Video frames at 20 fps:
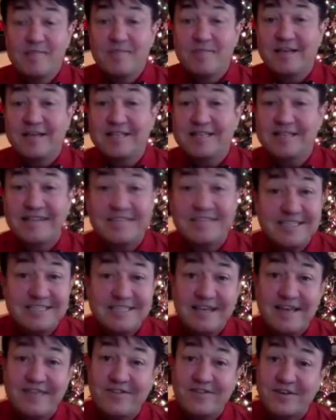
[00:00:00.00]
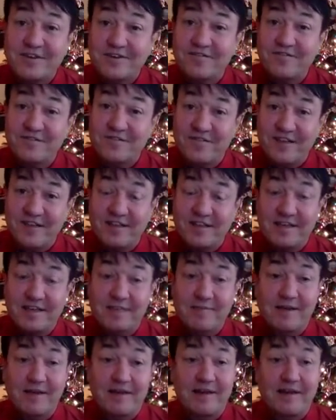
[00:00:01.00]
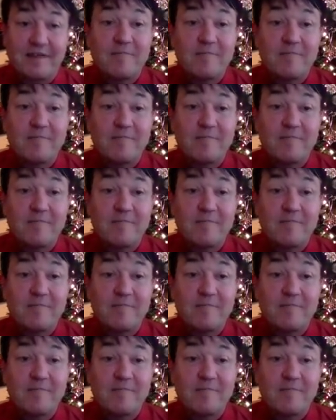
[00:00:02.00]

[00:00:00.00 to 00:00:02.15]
because I just have a good feeling about it.